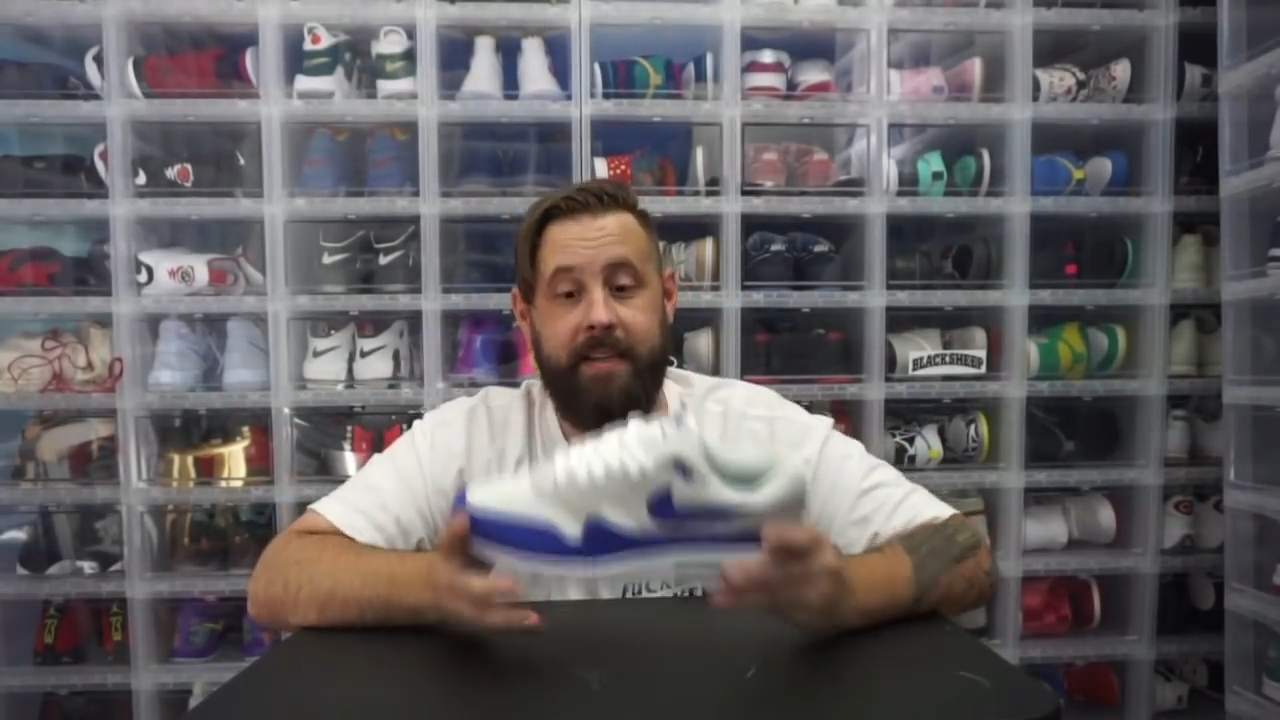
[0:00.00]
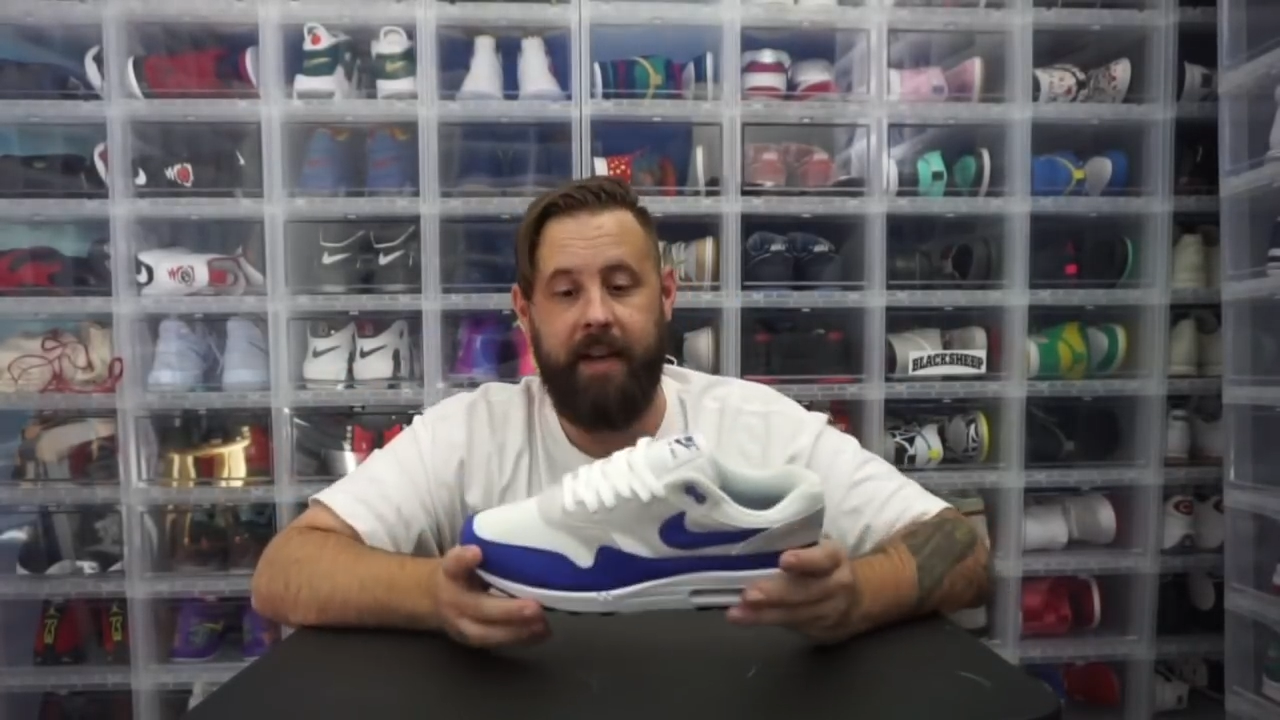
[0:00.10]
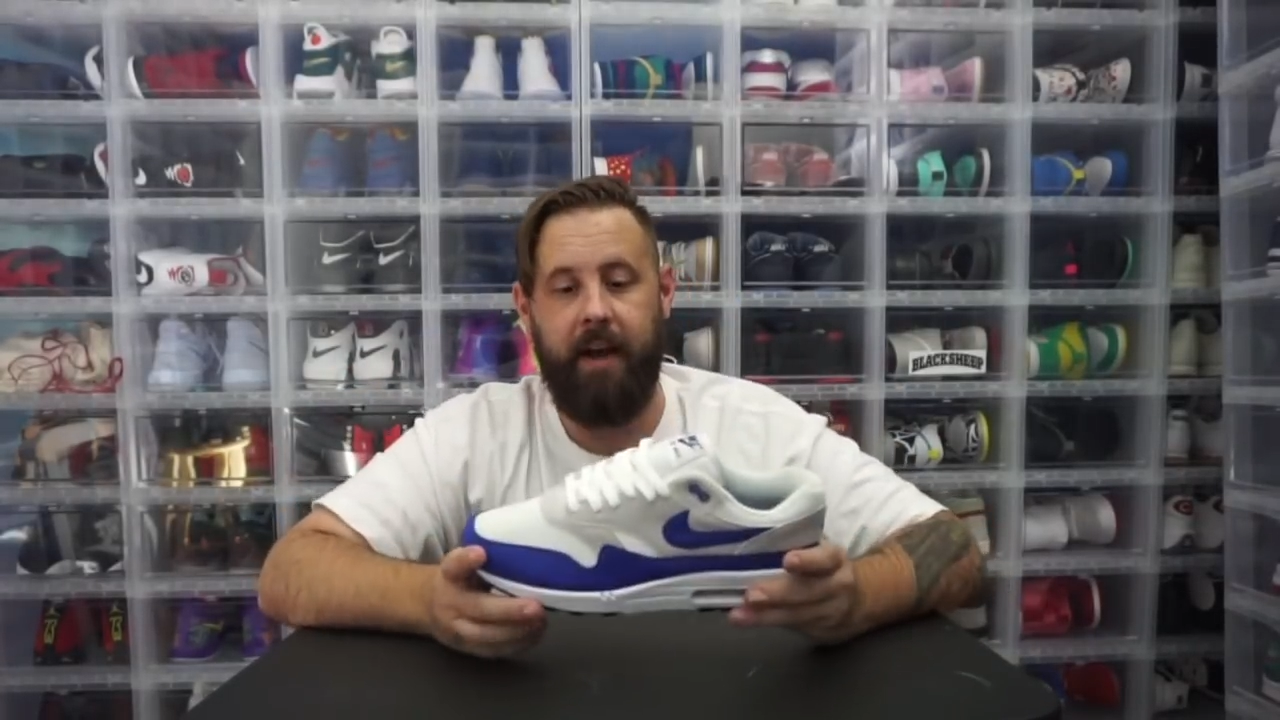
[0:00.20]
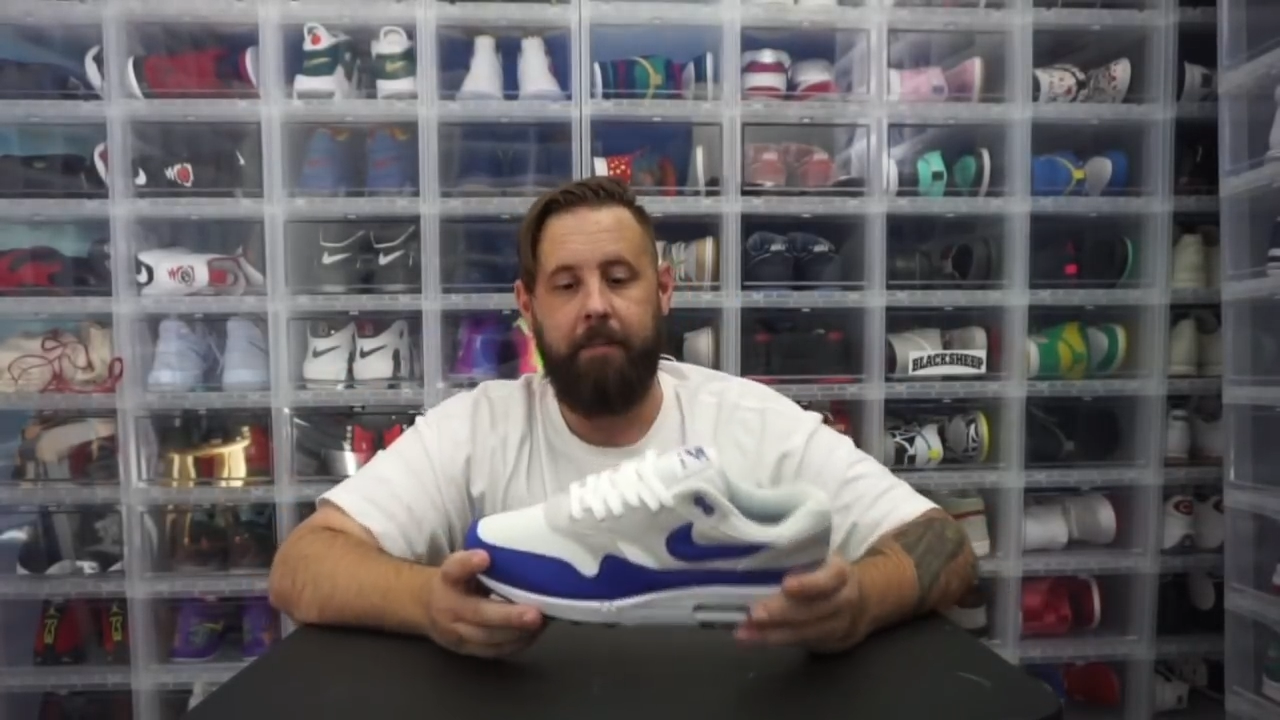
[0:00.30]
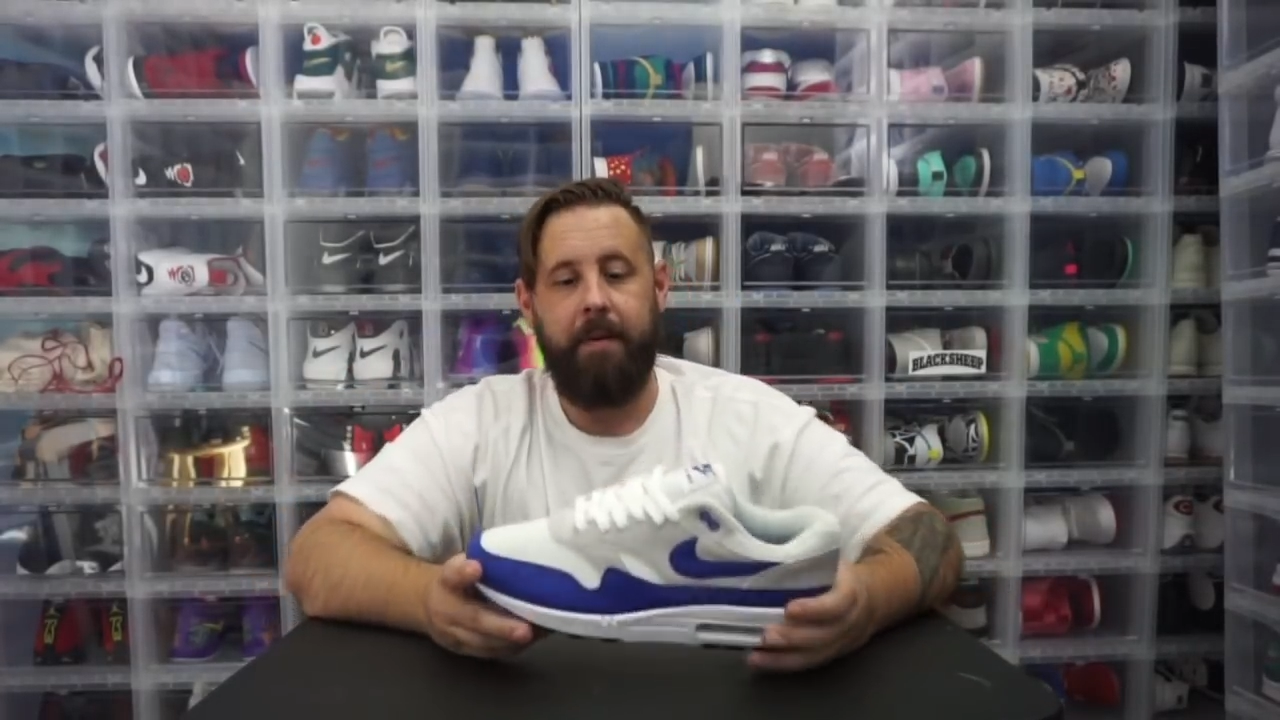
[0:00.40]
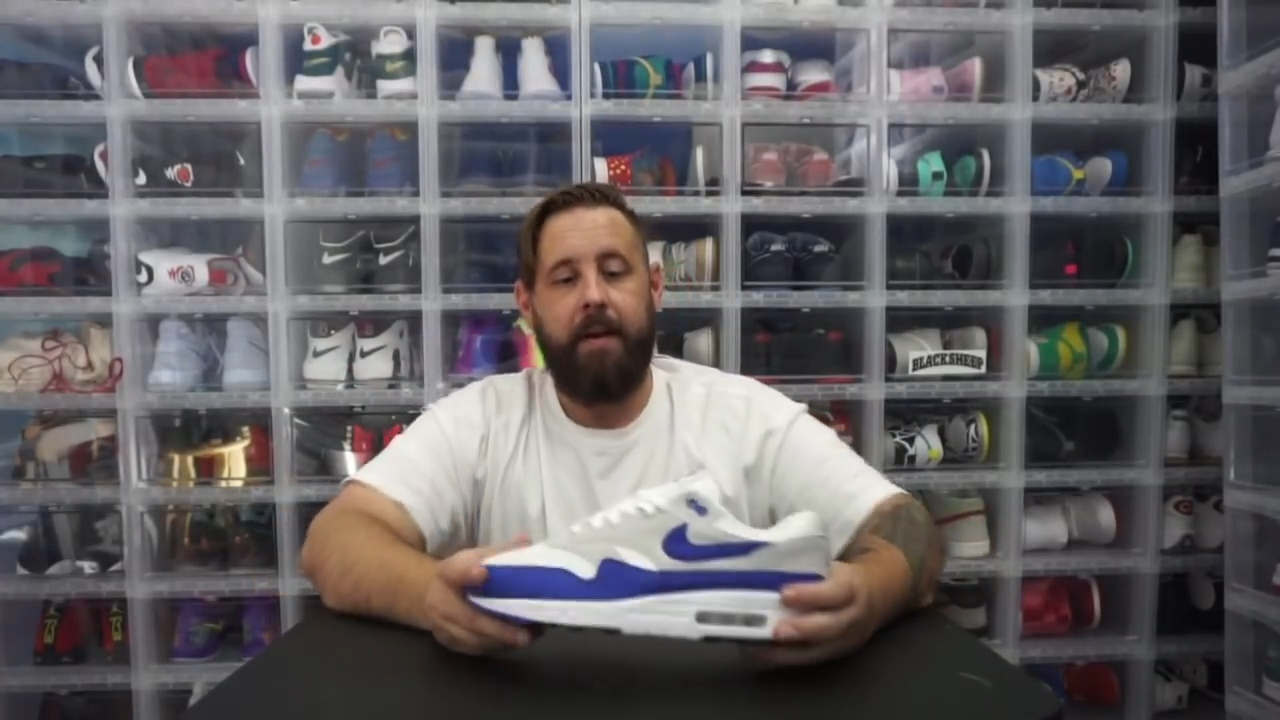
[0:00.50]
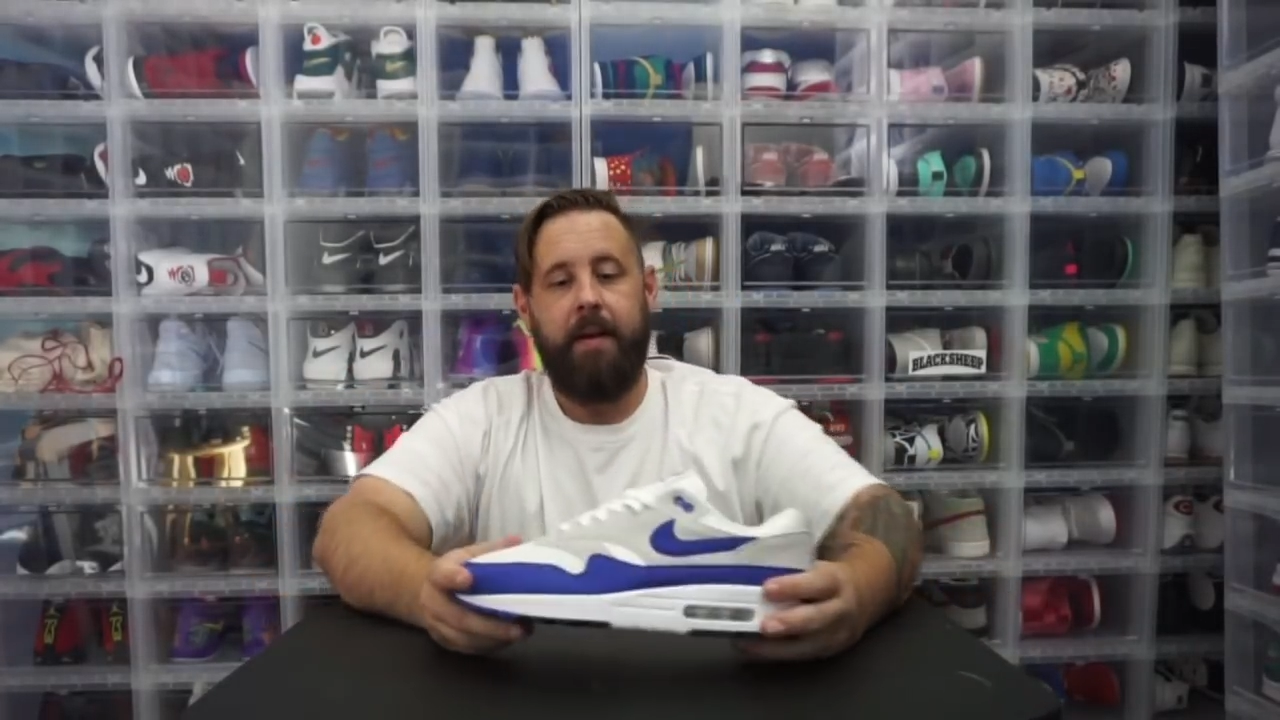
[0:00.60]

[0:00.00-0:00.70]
it up.